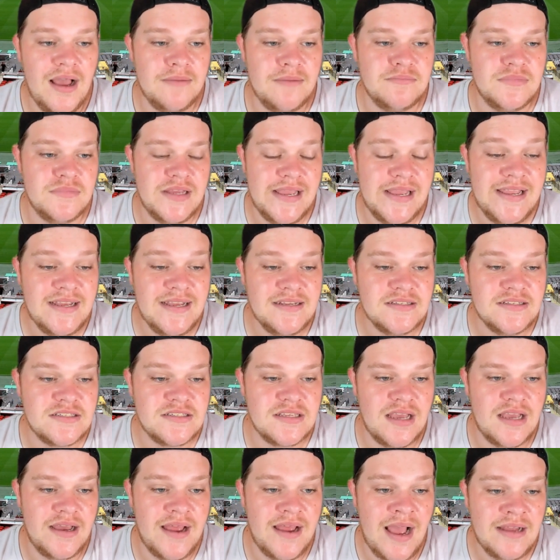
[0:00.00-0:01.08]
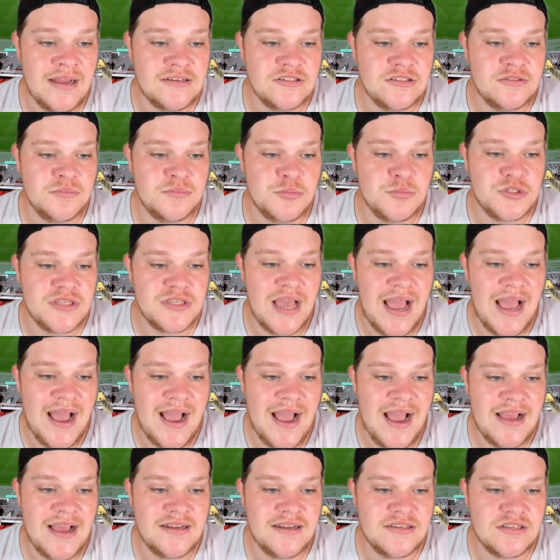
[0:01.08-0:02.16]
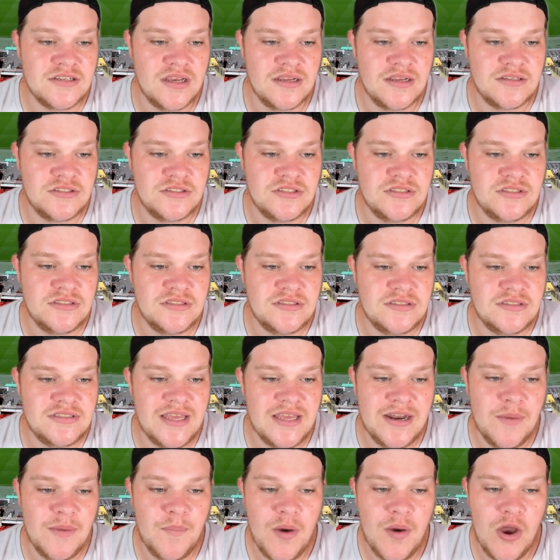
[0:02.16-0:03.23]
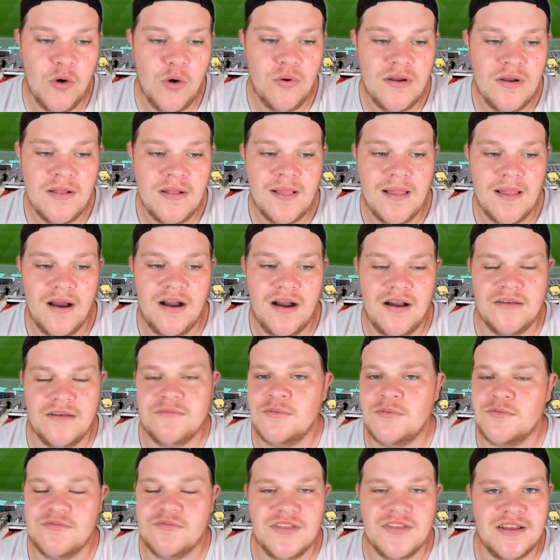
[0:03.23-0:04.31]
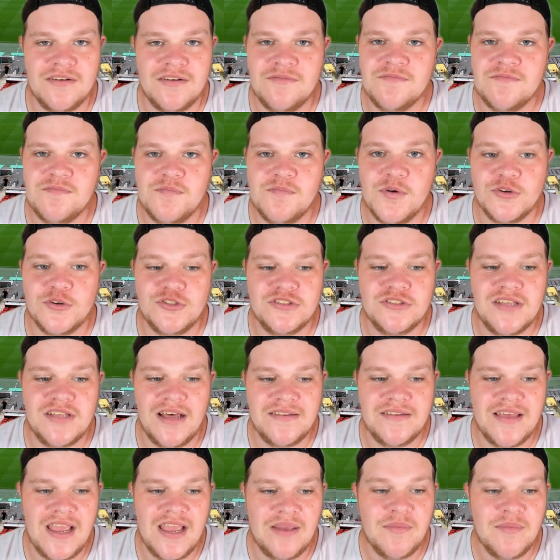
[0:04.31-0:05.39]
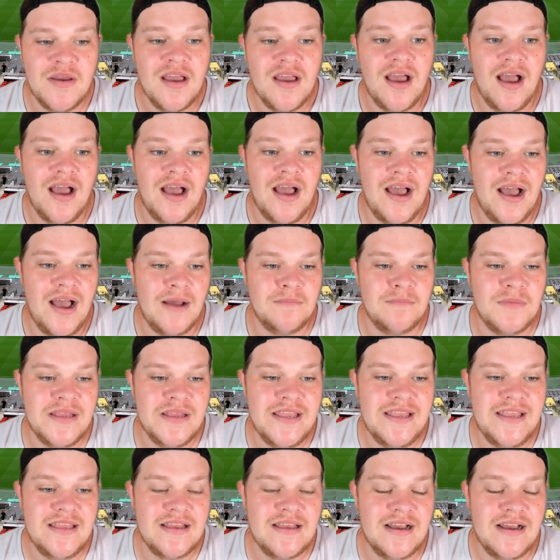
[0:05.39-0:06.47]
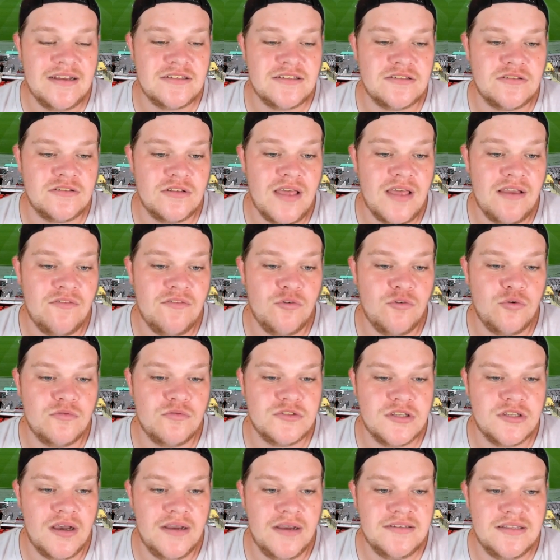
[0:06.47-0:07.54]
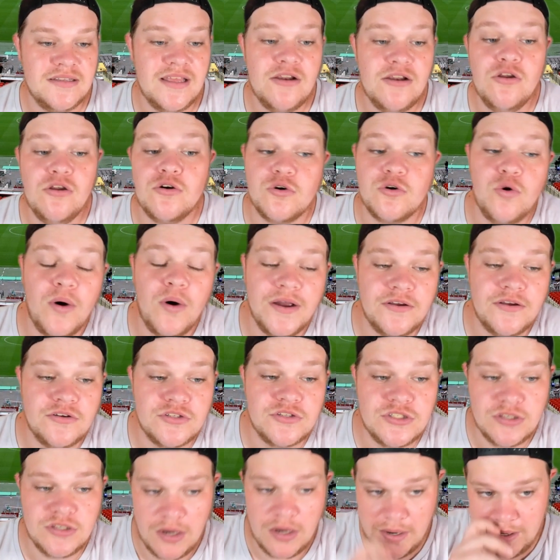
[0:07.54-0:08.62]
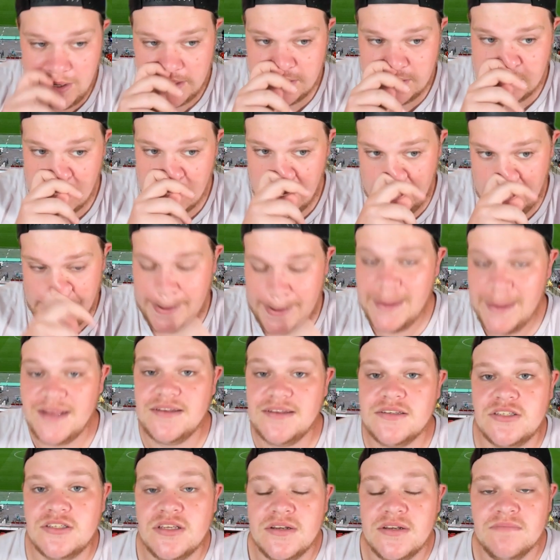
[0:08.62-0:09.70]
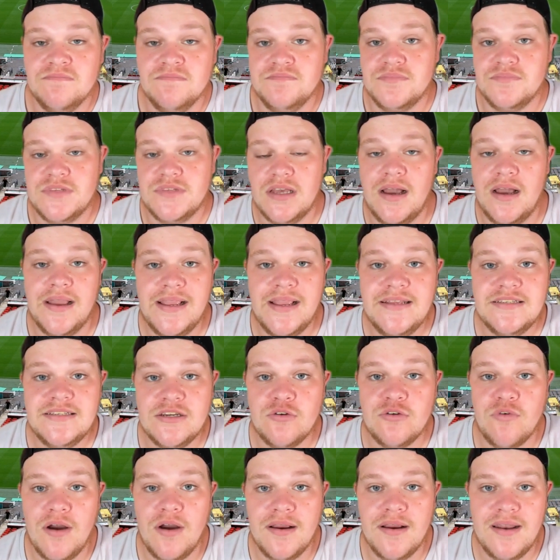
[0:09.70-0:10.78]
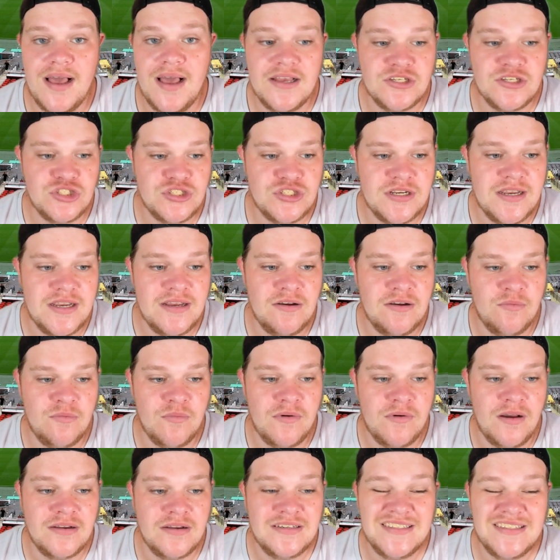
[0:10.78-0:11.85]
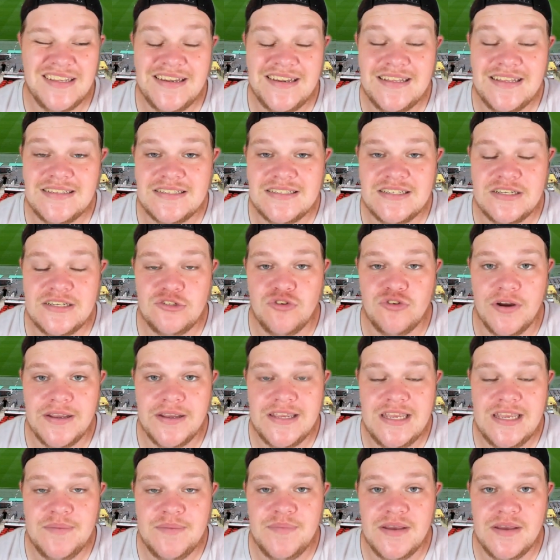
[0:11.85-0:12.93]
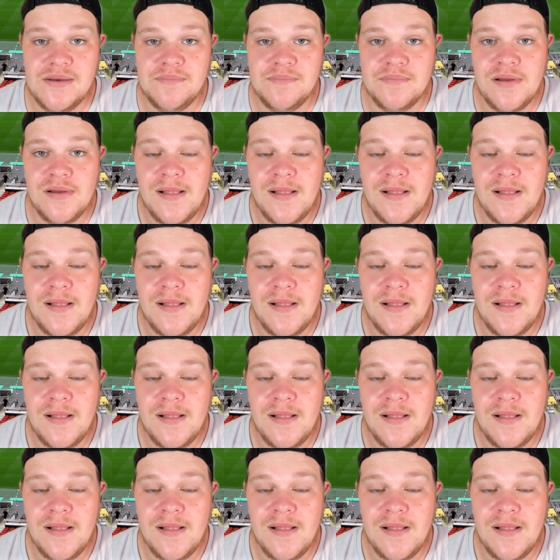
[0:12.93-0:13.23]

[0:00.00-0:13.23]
Ings, Adams, and Denepo. I think I've butchered that name. They've all signed, and they look quite good signings. Ings, he did all right last year, and they need to try and keep him